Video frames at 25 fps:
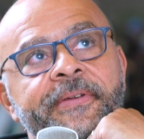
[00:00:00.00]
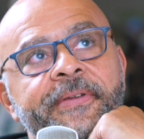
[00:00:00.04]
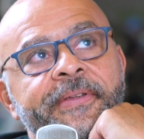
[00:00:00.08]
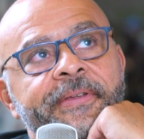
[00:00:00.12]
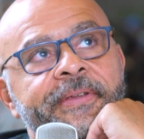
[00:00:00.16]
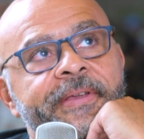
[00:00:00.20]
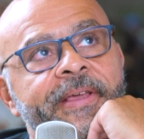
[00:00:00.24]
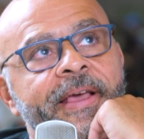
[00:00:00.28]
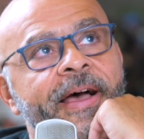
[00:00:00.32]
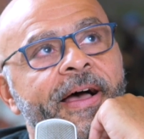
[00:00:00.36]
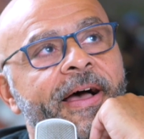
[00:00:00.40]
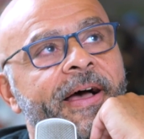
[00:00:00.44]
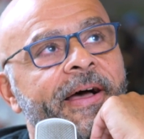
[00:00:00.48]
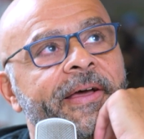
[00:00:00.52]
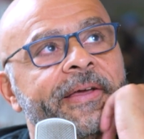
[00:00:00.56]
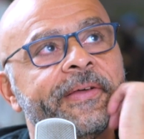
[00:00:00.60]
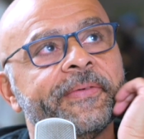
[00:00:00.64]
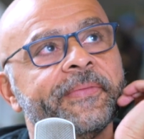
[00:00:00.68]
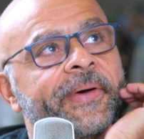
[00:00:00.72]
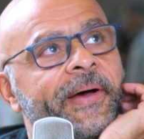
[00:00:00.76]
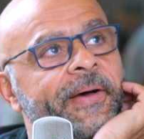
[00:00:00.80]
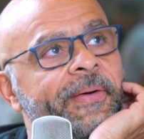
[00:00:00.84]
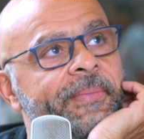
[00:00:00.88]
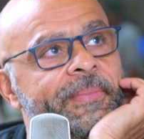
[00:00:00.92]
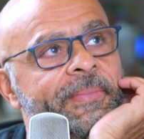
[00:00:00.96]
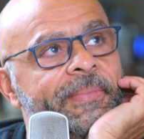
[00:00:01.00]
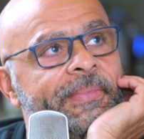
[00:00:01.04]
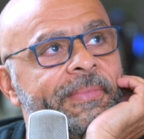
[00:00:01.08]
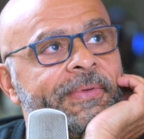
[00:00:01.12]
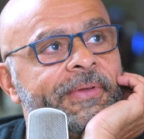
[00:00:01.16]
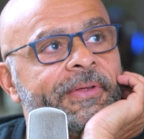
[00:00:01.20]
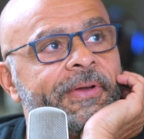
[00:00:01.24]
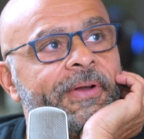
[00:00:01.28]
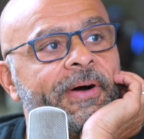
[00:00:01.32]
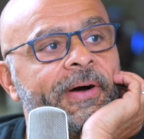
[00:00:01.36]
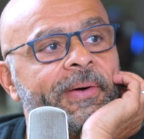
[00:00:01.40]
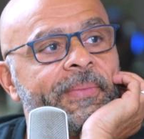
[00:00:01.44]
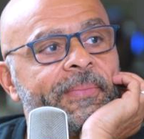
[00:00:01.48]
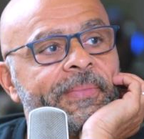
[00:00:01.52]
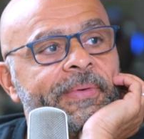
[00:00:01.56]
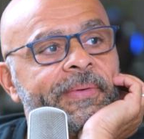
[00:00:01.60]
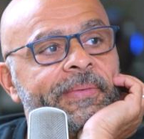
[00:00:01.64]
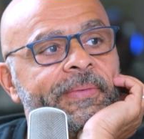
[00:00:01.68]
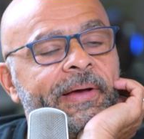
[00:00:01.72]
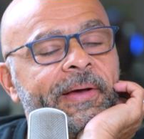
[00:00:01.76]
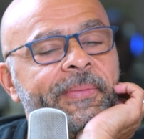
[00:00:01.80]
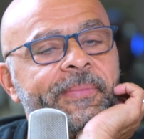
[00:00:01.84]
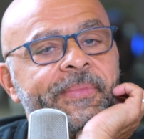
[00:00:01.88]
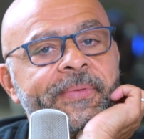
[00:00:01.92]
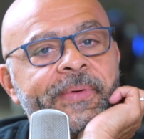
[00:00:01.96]
Yeah, I'm
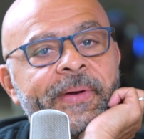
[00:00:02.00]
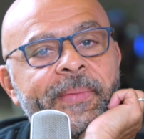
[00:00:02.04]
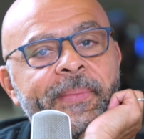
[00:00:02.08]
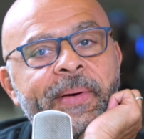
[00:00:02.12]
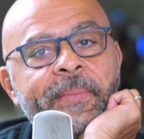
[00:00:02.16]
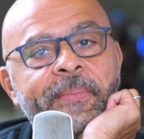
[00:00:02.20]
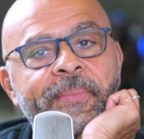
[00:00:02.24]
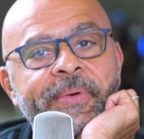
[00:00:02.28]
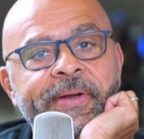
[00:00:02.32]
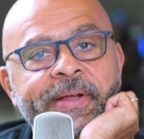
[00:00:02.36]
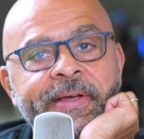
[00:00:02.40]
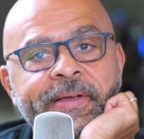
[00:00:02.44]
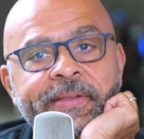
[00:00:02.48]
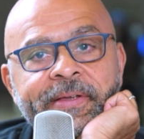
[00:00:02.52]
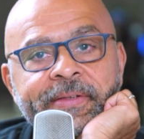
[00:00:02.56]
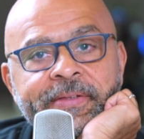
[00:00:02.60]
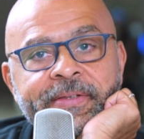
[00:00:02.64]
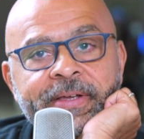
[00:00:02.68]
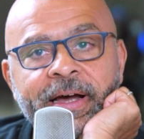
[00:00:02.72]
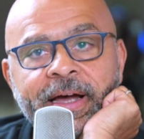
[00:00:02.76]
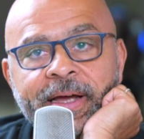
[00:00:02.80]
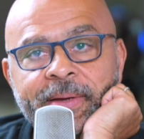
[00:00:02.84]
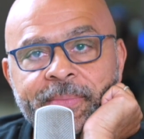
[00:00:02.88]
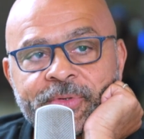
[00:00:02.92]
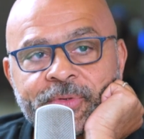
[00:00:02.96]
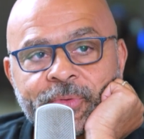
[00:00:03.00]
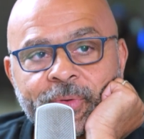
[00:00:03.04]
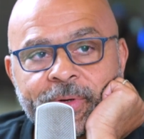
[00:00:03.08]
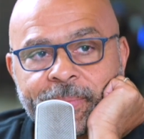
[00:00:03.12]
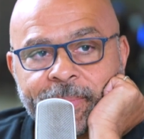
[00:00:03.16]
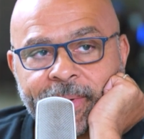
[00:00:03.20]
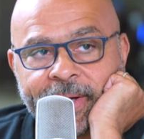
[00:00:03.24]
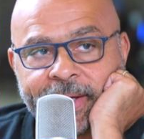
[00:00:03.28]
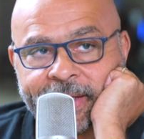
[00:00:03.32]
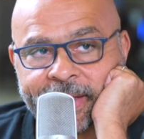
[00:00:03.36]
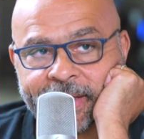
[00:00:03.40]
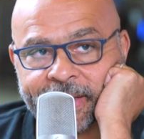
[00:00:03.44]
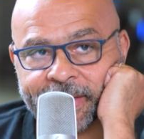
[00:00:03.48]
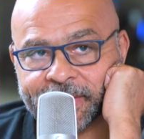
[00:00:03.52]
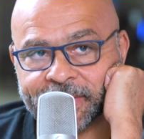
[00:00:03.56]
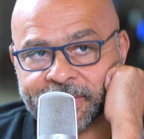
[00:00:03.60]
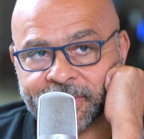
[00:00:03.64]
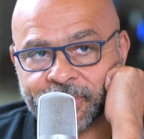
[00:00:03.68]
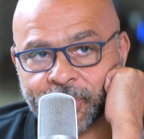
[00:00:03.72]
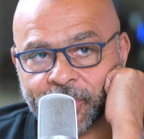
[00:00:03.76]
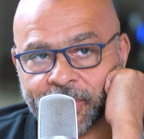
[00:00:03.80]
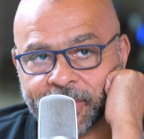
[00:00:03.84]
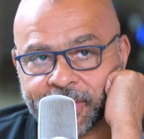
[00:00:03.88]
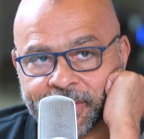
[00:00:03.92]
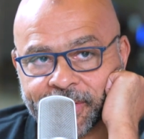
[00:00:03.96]
remembering the times when my
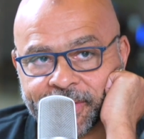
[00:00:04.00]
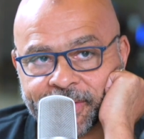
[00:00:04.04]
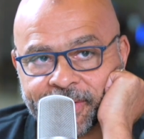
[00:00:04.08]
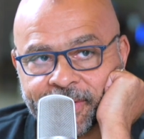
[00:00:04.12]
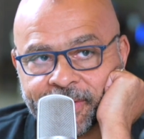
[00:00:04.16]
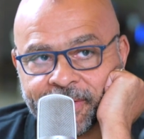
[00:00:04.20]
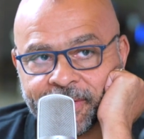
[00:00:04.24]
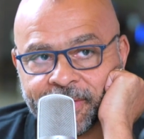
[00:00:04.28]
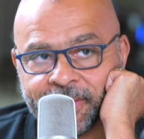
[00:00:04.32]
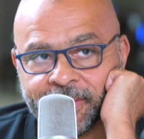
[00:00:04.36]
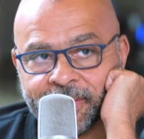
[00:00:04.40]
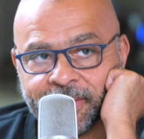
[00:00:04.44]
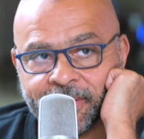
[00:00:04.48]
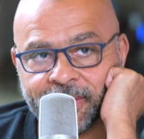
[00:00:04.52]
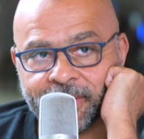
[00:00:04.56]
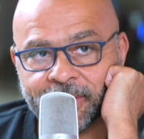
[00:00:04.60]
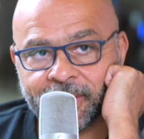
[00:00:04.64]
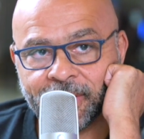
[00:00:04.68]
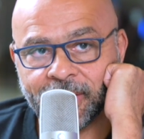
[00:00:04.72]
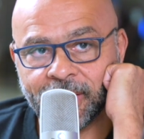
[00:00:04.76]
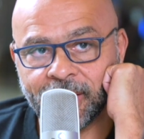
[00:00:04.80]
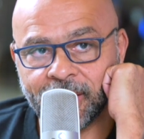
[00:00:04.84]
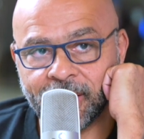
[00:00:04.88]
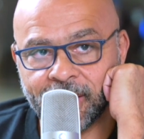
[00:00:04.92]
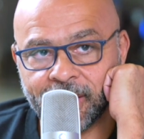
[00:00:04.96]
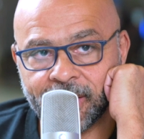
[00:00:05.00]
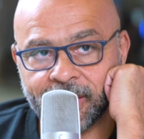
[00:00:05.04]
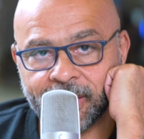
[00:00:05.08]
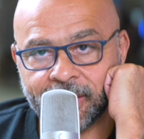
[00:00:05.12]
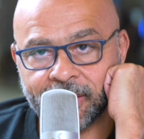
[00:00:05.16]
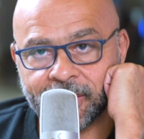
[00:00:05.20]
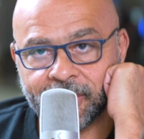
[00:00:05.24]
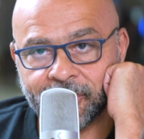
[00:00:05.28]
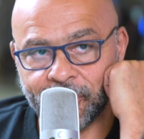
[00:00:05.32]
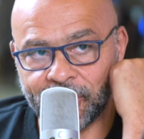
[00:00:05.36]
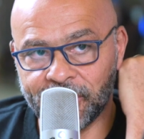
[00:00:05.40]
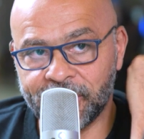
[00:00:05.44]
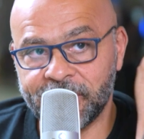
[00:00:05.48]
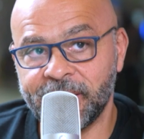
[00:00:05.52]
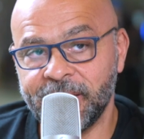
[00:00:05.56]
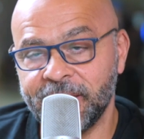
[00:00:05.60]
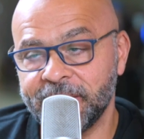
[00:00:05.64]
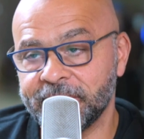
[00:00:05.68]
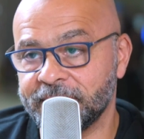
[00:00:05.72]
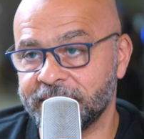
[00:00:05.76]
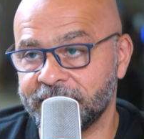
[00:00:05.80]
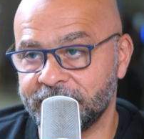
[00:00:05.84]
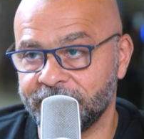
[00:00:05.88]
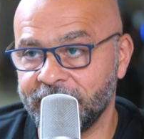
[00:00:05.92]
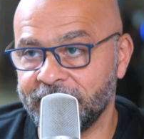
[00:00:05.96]
kids were
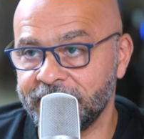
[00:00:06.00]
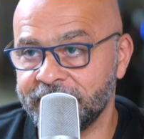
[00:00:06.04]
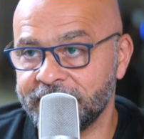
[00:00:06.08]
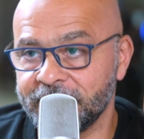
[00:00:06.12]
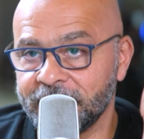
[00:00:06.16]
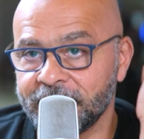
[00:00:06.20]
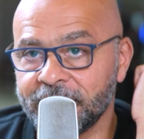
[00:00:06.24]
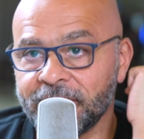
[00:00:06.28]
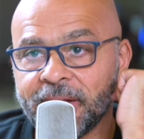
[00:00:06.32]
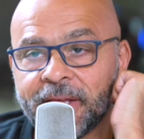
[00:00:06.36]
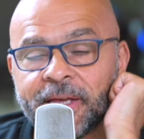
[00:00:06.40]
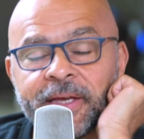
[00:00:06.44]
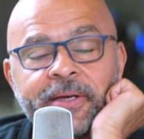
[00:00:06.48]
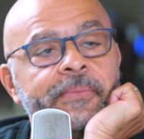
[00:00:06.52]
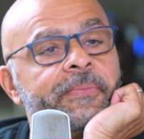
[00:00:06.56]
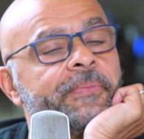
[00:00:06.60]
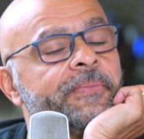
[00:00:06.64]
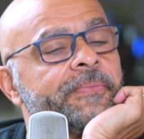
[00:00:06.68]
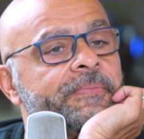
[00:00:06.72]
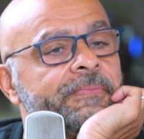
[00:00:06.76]
kids, basically.